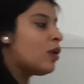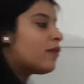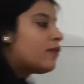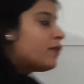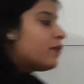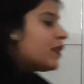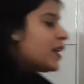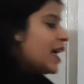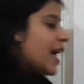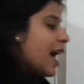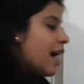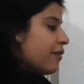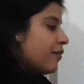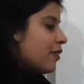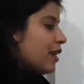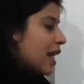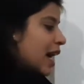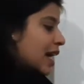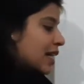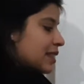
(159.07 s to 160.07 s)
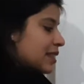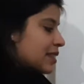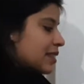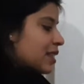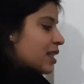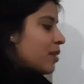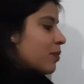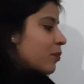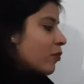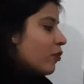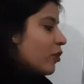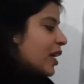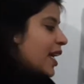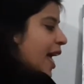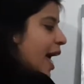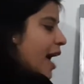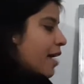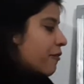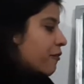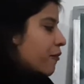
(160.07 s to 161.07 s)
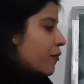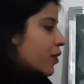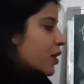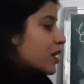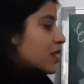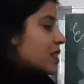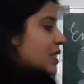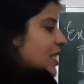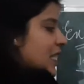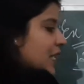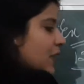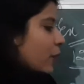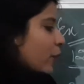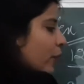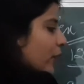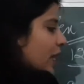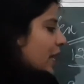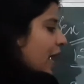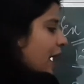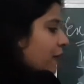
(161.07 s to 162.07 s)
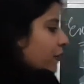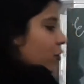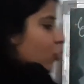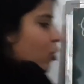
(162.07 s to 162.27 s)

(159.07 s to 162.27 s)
We have last term, we have first term, we have